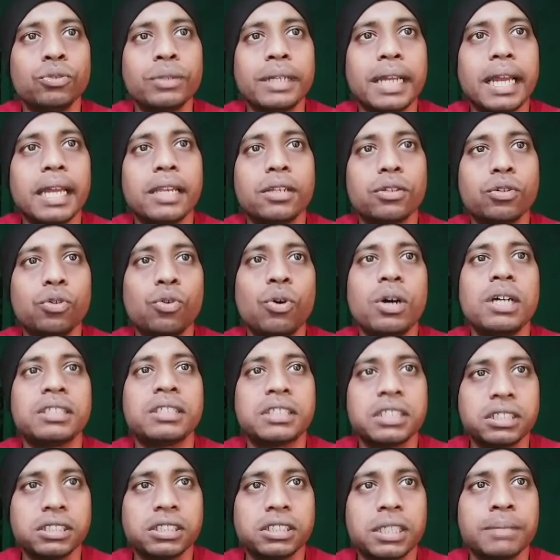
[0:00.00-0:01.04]
you can know
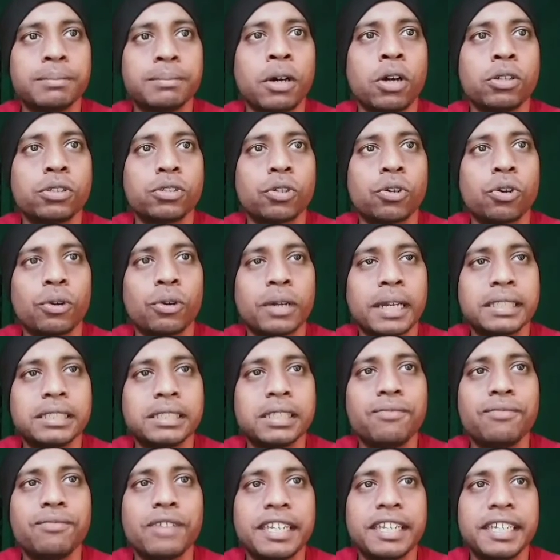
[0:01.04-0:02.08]
others about your
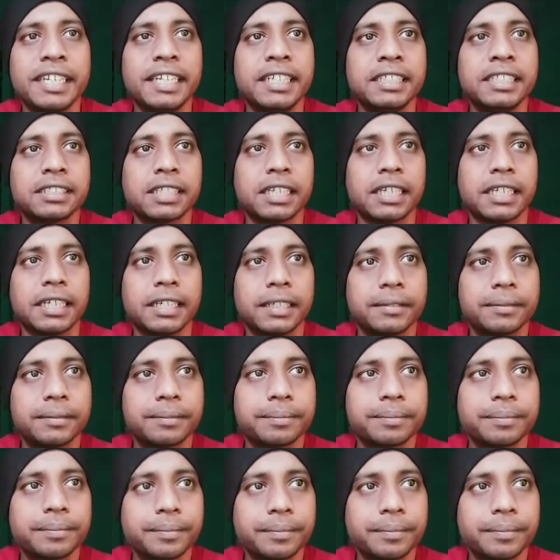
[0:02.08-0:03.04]
location very easily.